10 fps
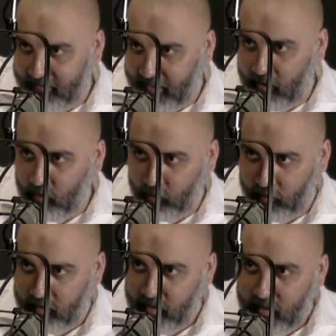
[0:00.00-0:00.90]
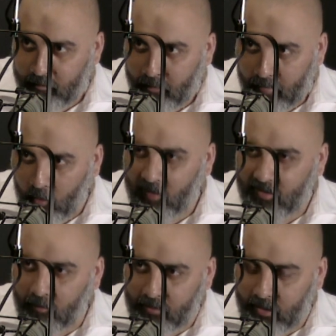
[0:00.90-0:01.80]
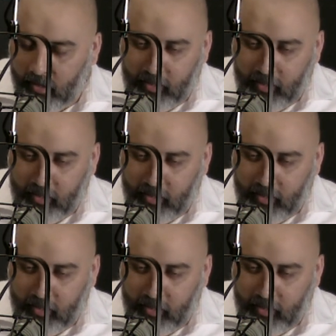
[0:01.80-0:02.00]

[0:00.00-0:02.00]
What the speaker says: town, or something.